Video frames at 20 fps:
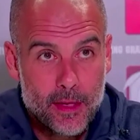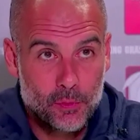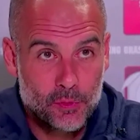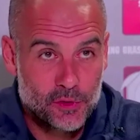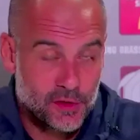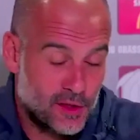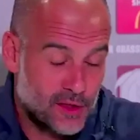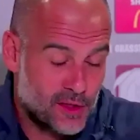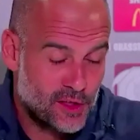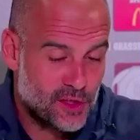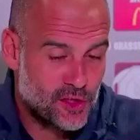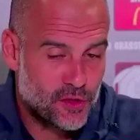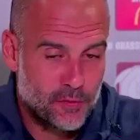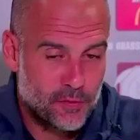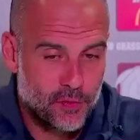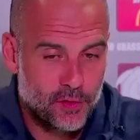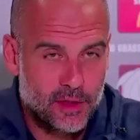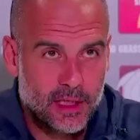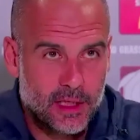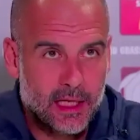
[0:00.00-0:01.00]
It was a decision
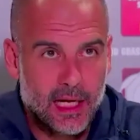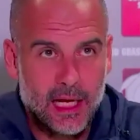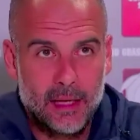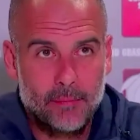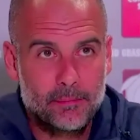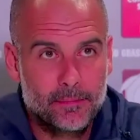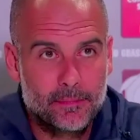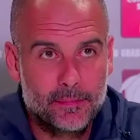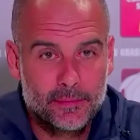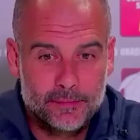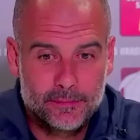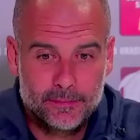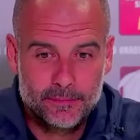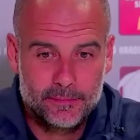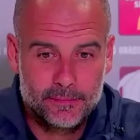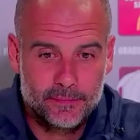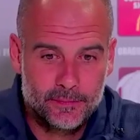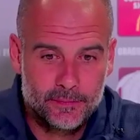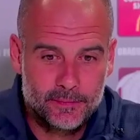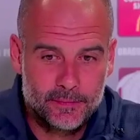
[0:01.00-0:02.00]
for the club,
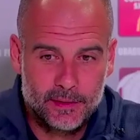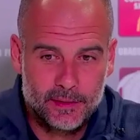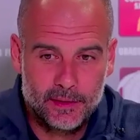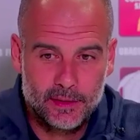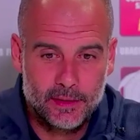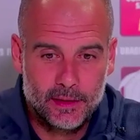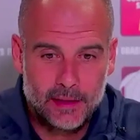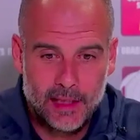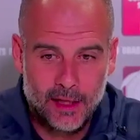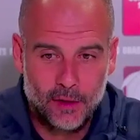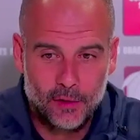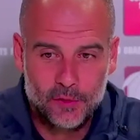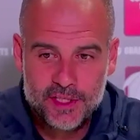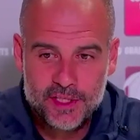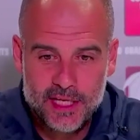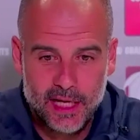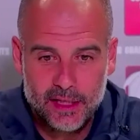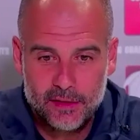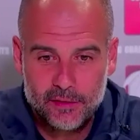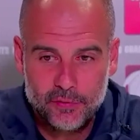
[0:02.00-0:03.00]

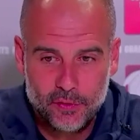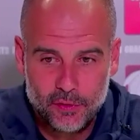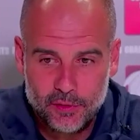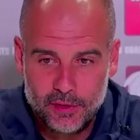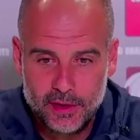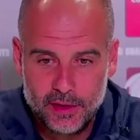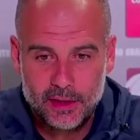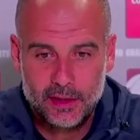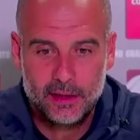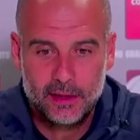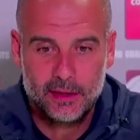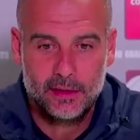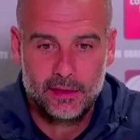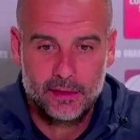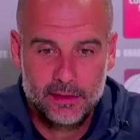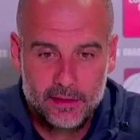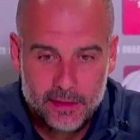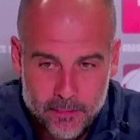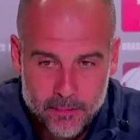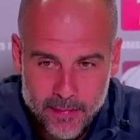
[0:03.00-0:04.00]
alongside for
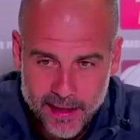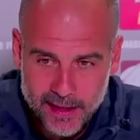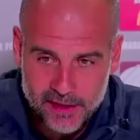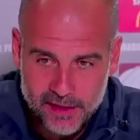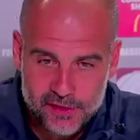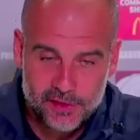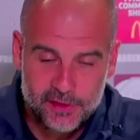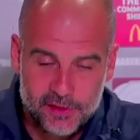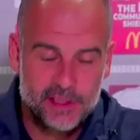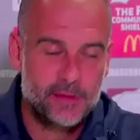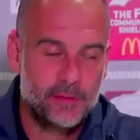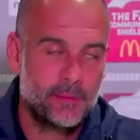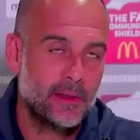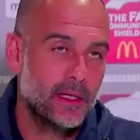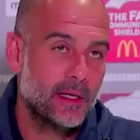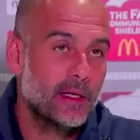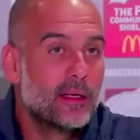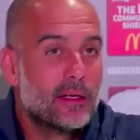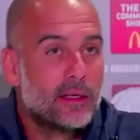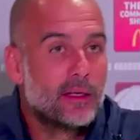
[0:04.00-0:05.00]
the manager, it's
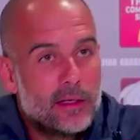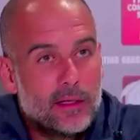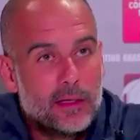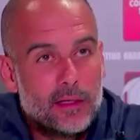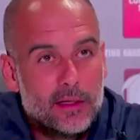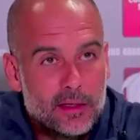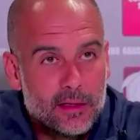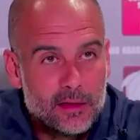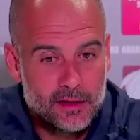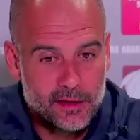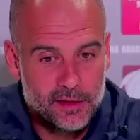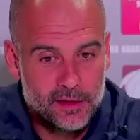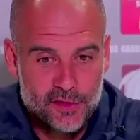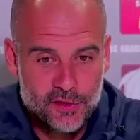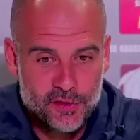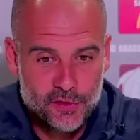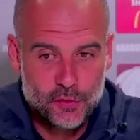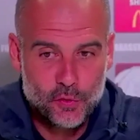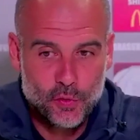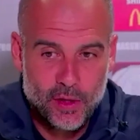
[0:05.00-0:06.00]
me, the
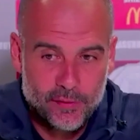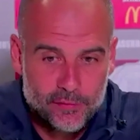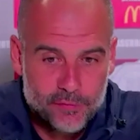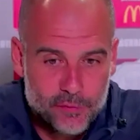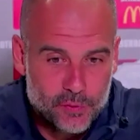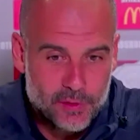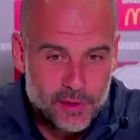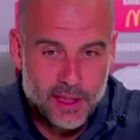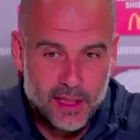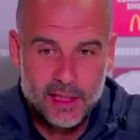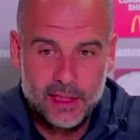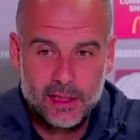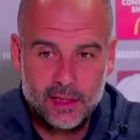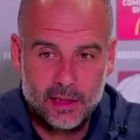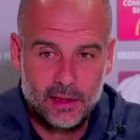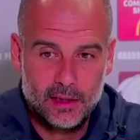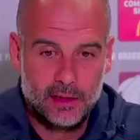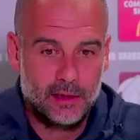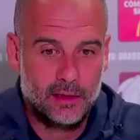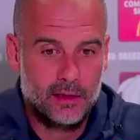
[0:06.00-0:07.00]
decision you have to
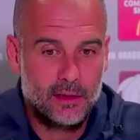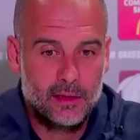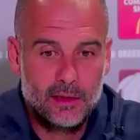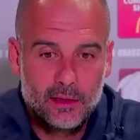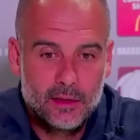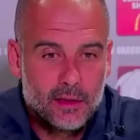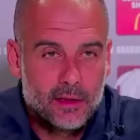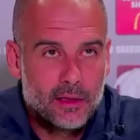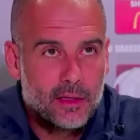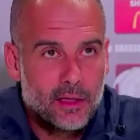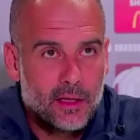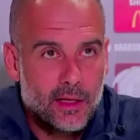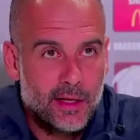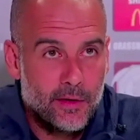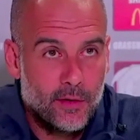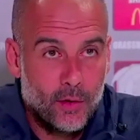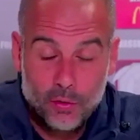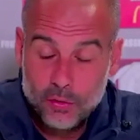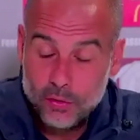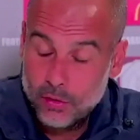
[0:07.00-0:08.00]
take, and
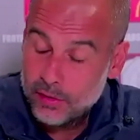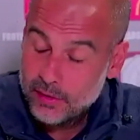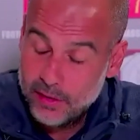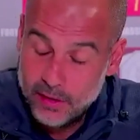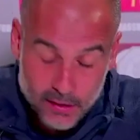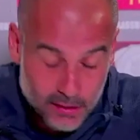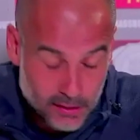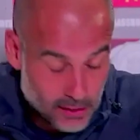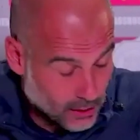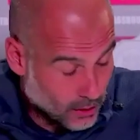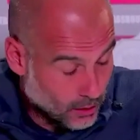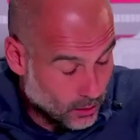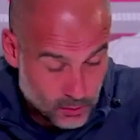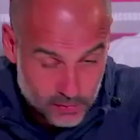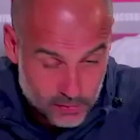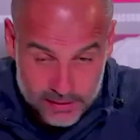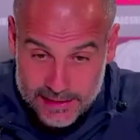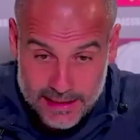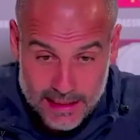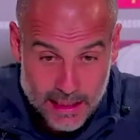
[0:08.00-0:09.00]

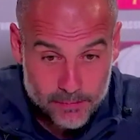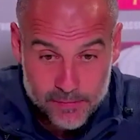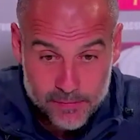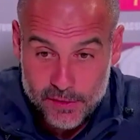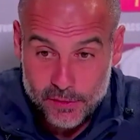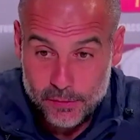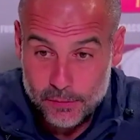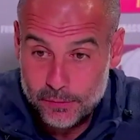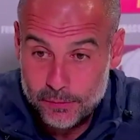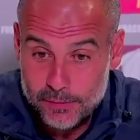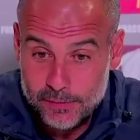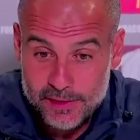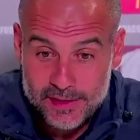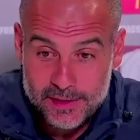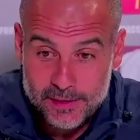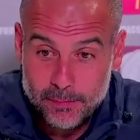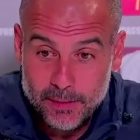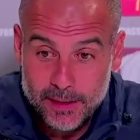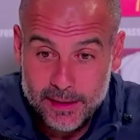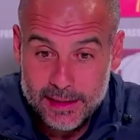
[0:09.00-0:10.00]
all the time. So
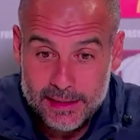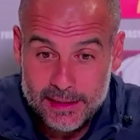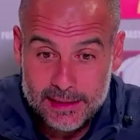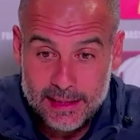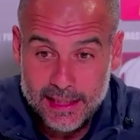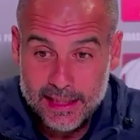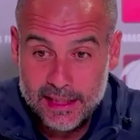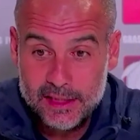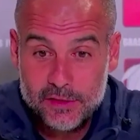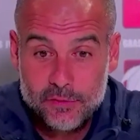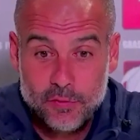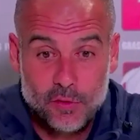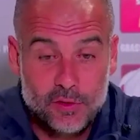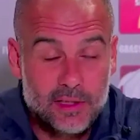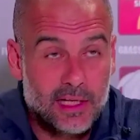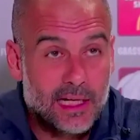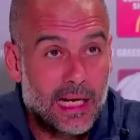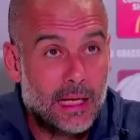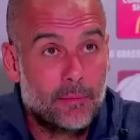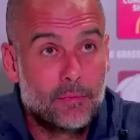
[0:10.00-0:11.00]
is the player like is for
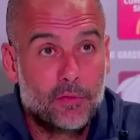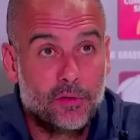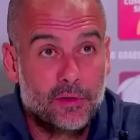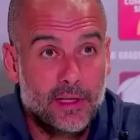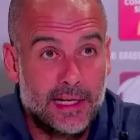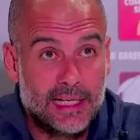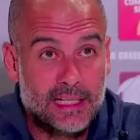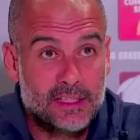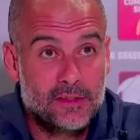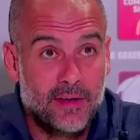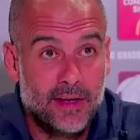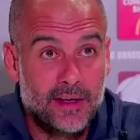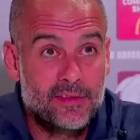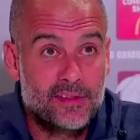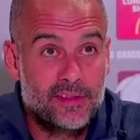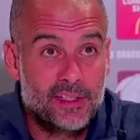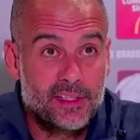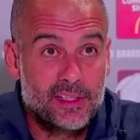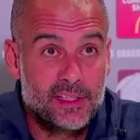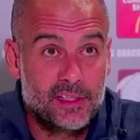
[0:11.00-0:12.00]
the club for the next
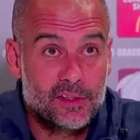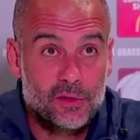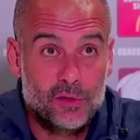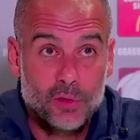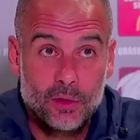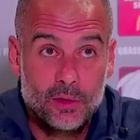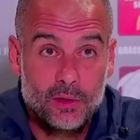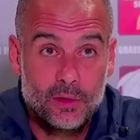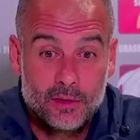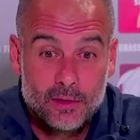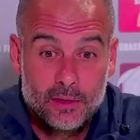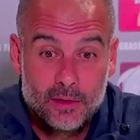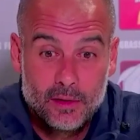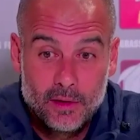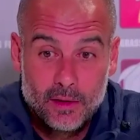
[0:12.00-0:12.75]
5-6 years old?